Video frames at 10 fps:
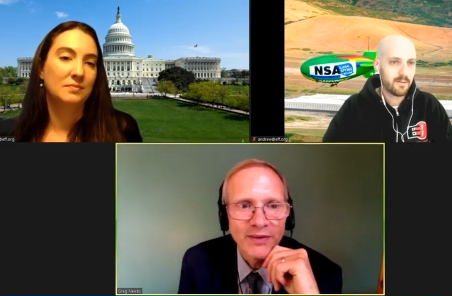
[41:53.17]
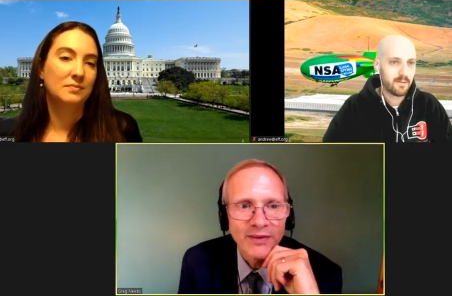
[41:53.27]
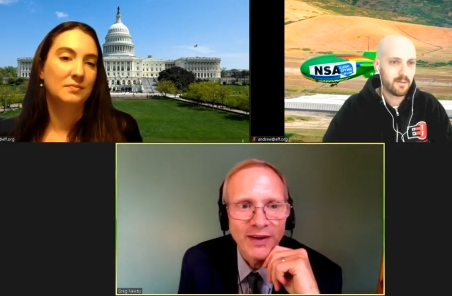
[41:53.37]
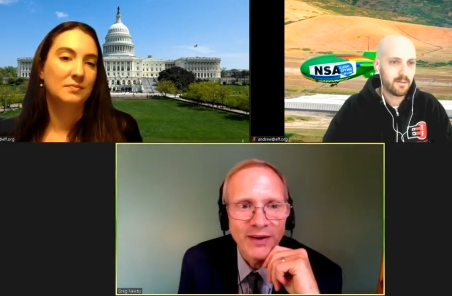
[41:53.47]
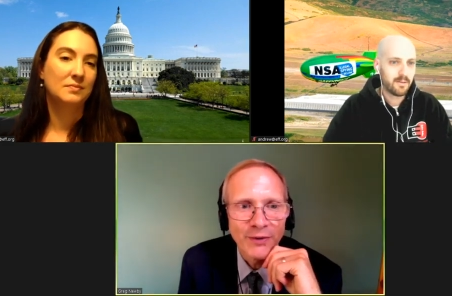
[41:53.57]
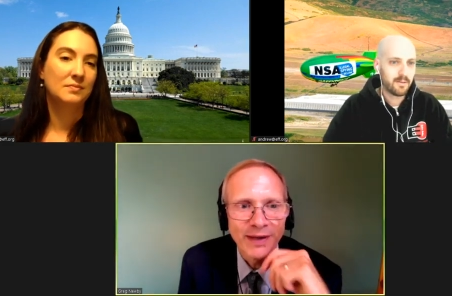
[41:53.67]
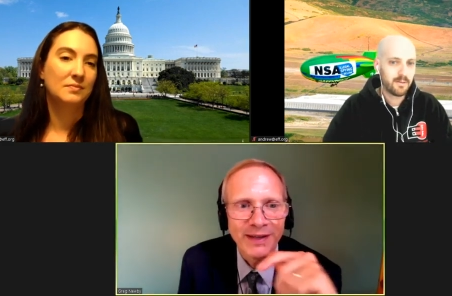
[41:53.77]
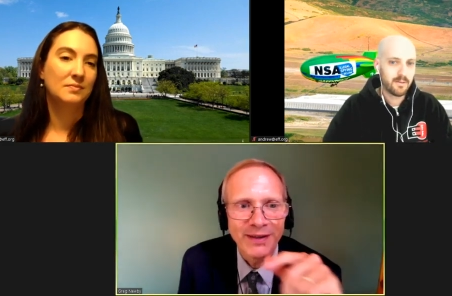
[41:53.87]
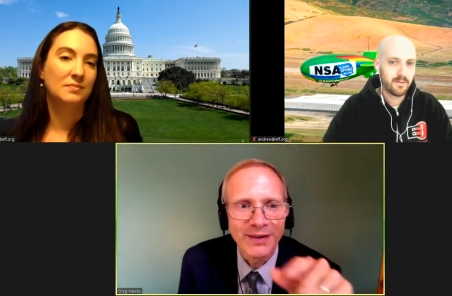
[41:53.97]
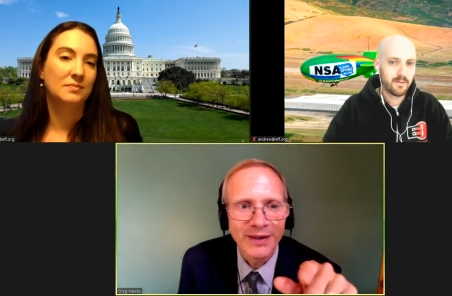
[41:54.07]
Speaker 1: great
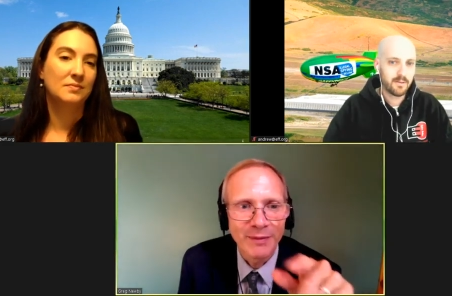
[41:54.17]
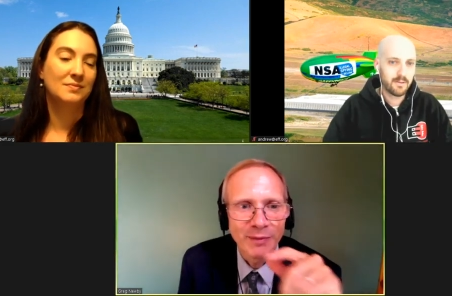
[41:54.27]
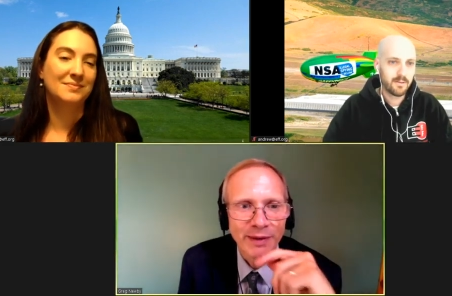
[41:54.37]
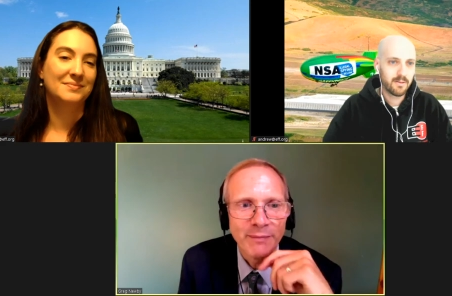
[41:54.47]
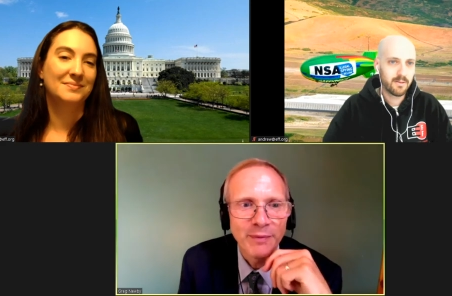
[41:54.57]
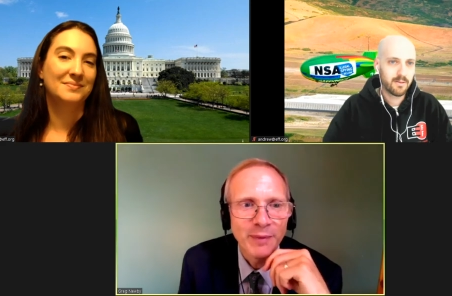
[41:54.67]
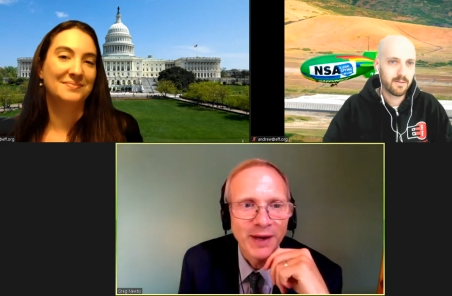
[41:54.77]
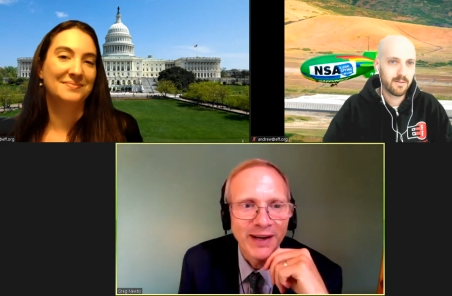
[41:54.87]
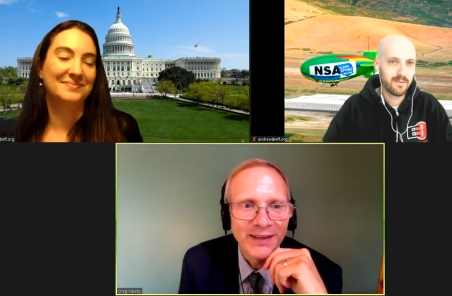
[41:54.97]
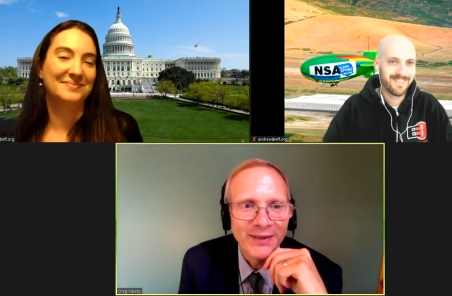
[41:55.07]
blimp behind you
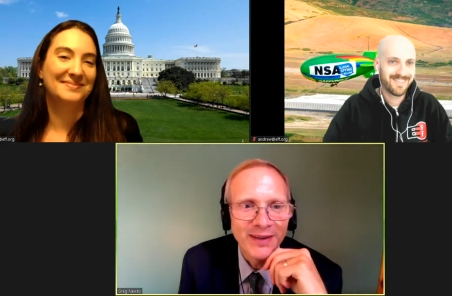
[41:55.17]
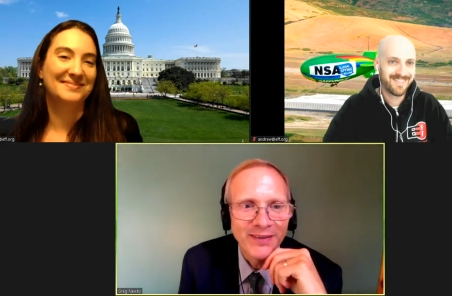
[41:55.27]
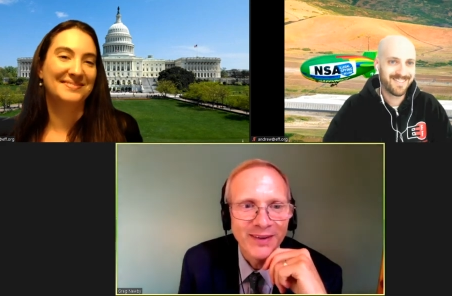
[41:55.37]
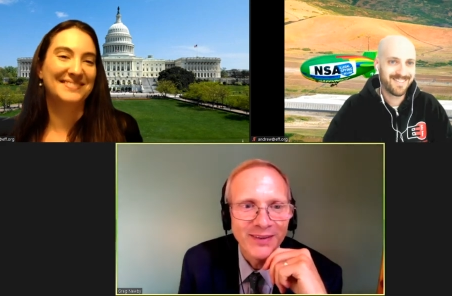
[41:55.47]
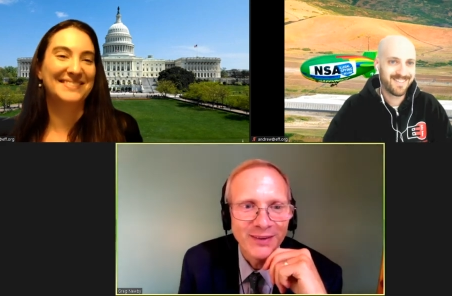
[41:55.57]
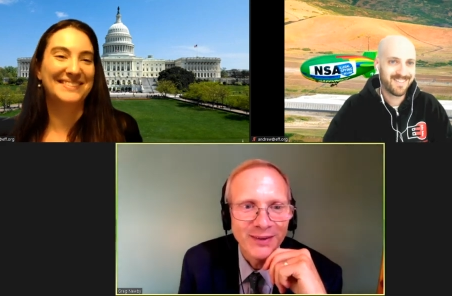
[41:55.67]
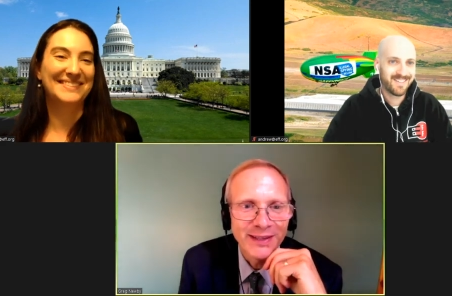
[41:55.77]
that says illegal